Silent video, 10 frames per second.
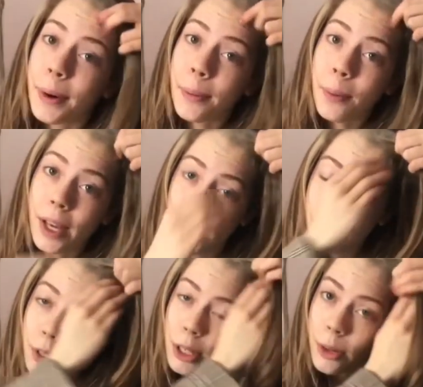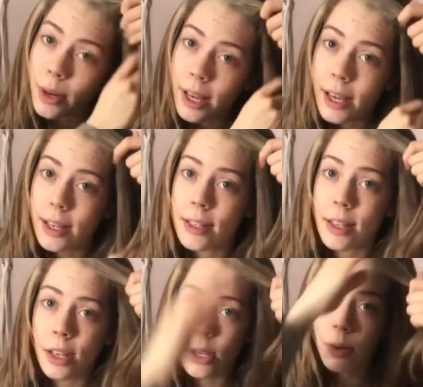what you do is
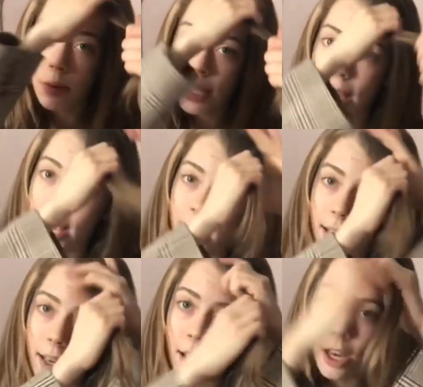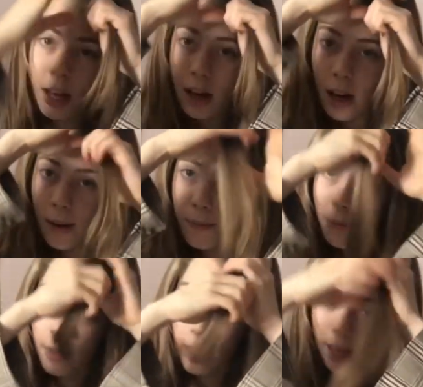you take
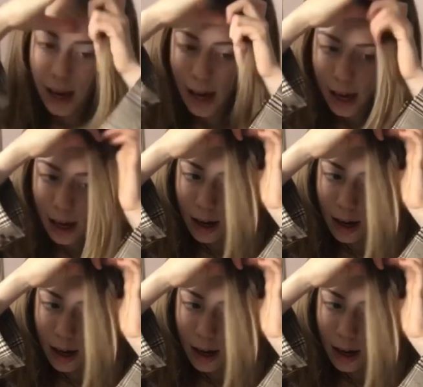a